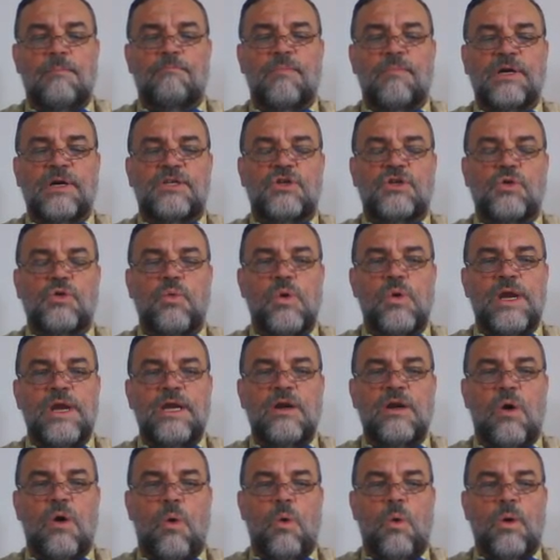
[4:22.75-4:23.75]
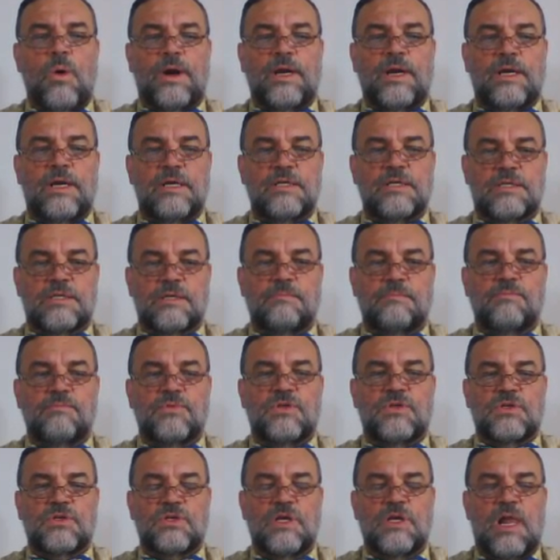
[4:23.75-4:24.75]
between
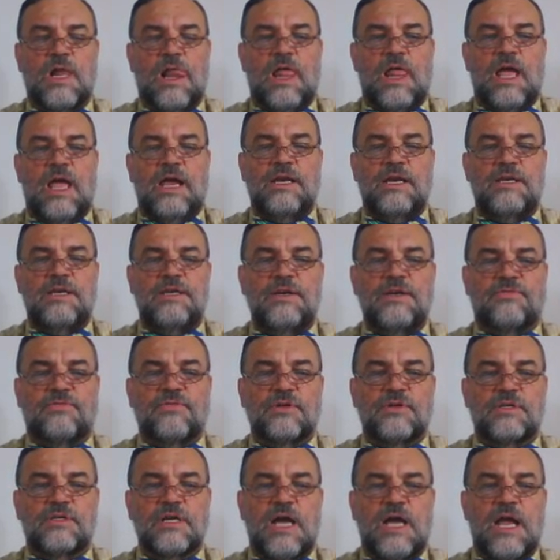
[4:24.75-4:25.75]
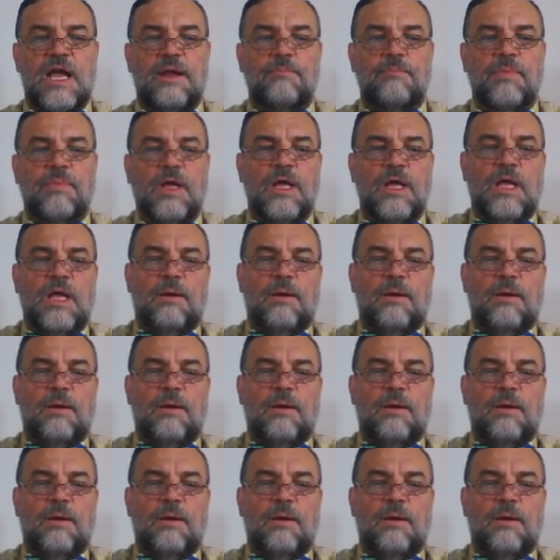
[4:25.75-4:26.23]
organisms, a different type.